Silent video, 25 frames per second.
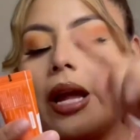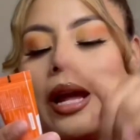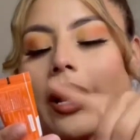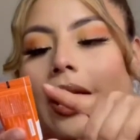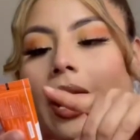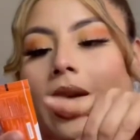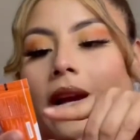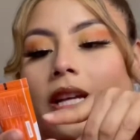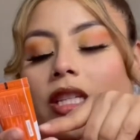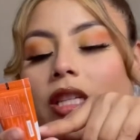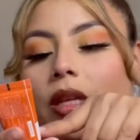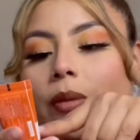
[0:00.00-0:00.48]

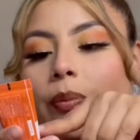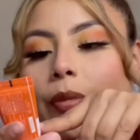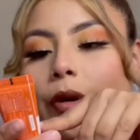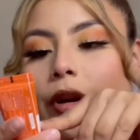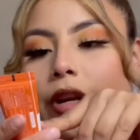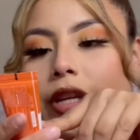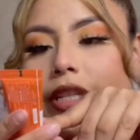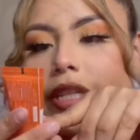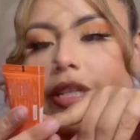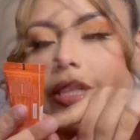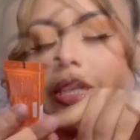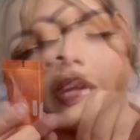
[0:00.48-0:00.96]
actually
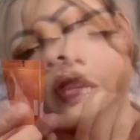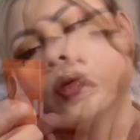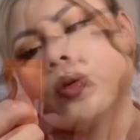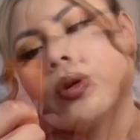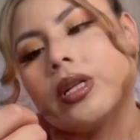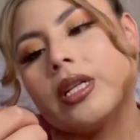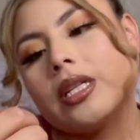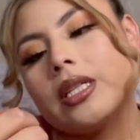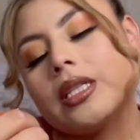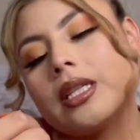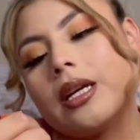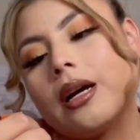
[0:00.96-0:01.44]
purchased. This one
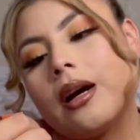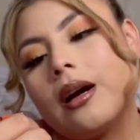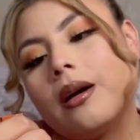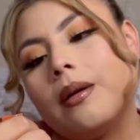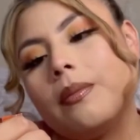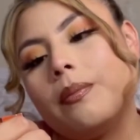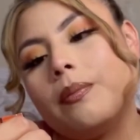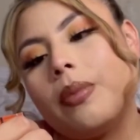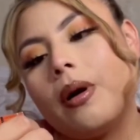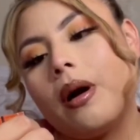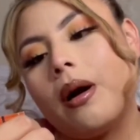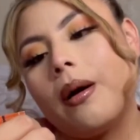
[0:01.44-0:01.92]
is the
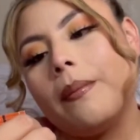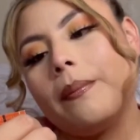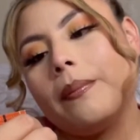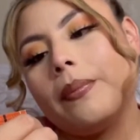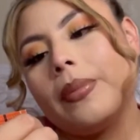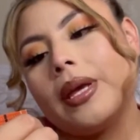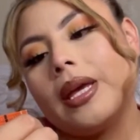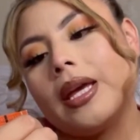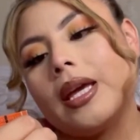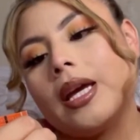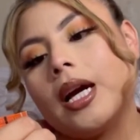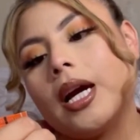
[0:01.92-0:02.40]

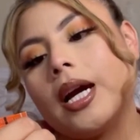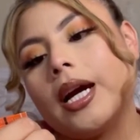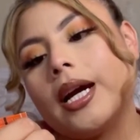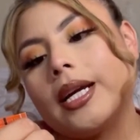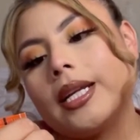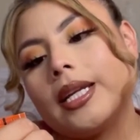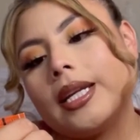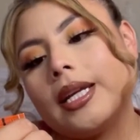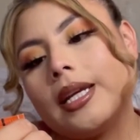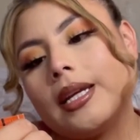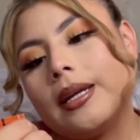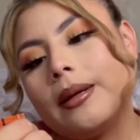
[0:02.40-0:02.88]
BOMBEE
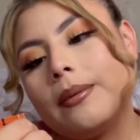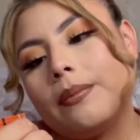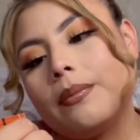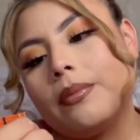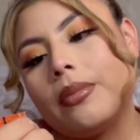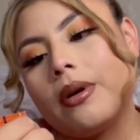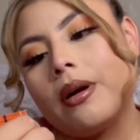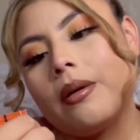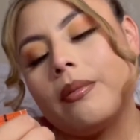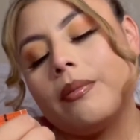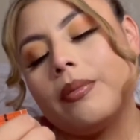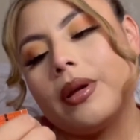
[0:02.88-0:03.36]
Honey
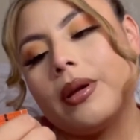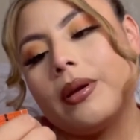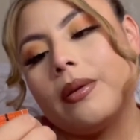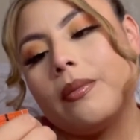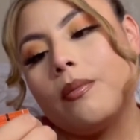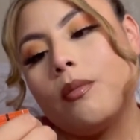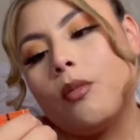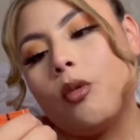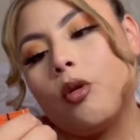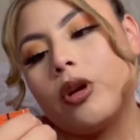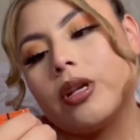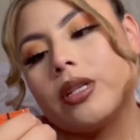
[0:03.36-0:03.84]
BOMBEE
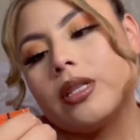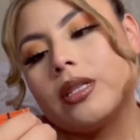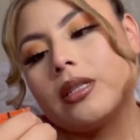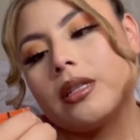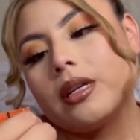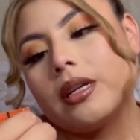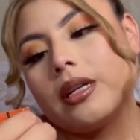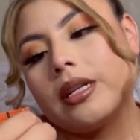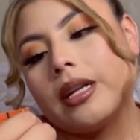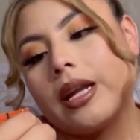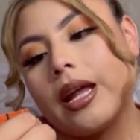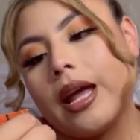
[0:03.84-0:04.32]
Moist
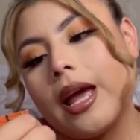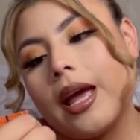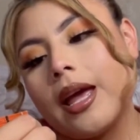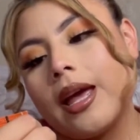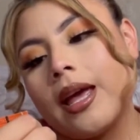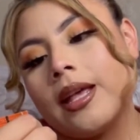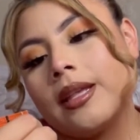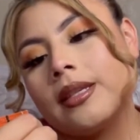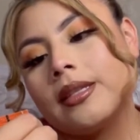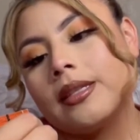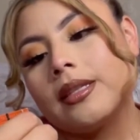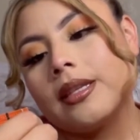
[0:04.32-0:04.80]
Sun
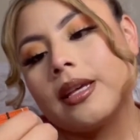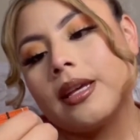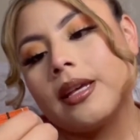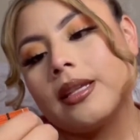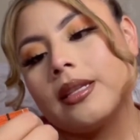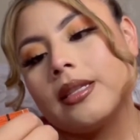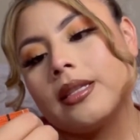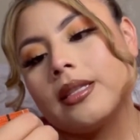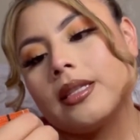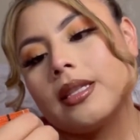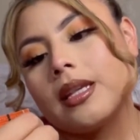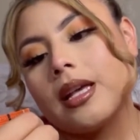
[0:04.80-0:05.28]

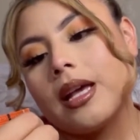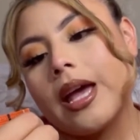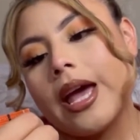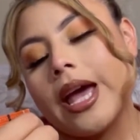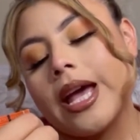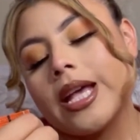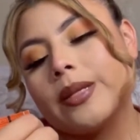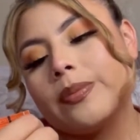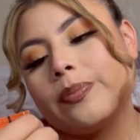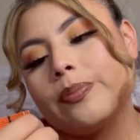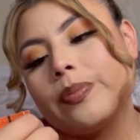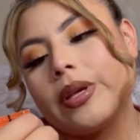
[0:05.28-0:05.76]
Essence
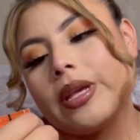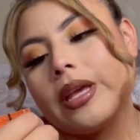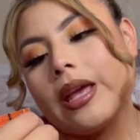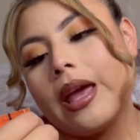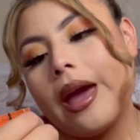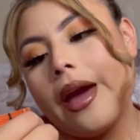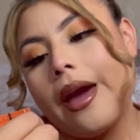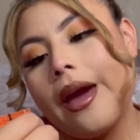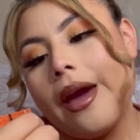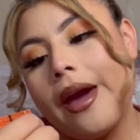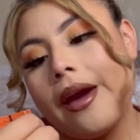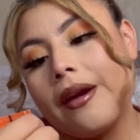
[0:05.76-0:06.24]

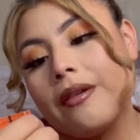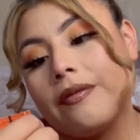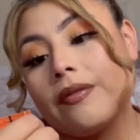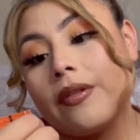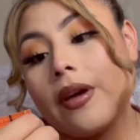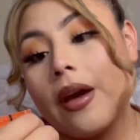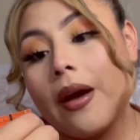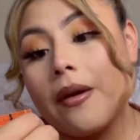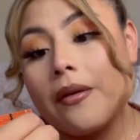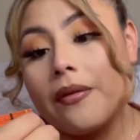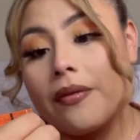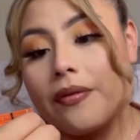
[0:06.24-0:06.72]
SPF
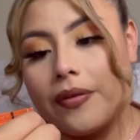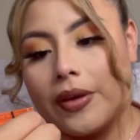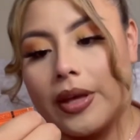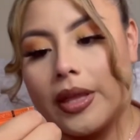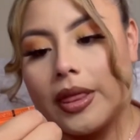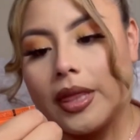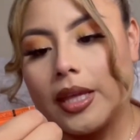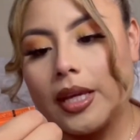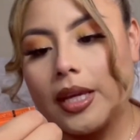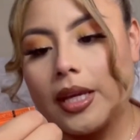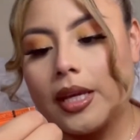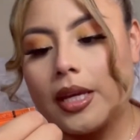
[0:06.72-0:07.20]

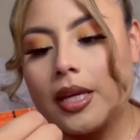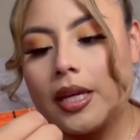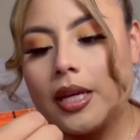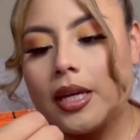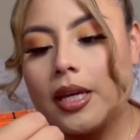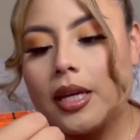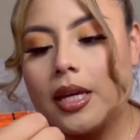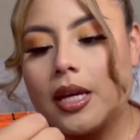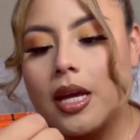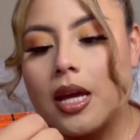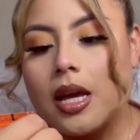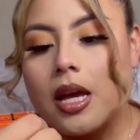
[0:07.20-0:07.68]
50
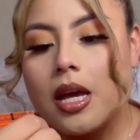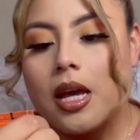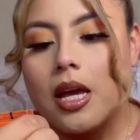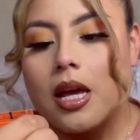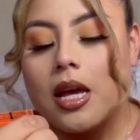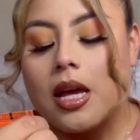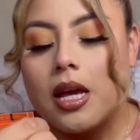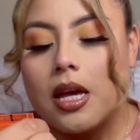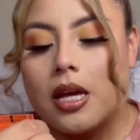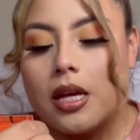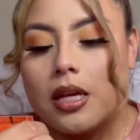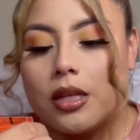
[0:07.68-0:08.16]

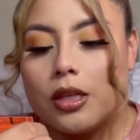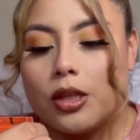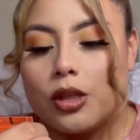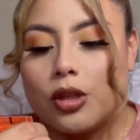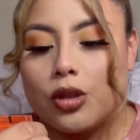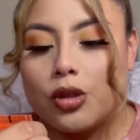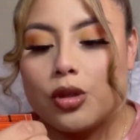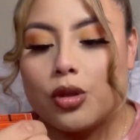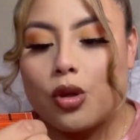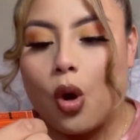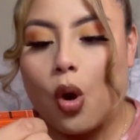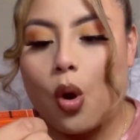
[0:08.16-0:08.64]

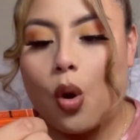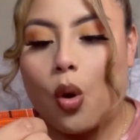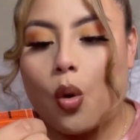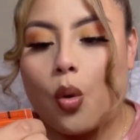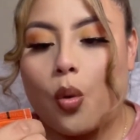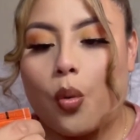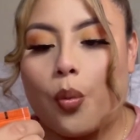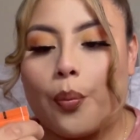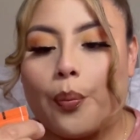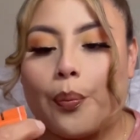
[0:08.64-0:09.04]
So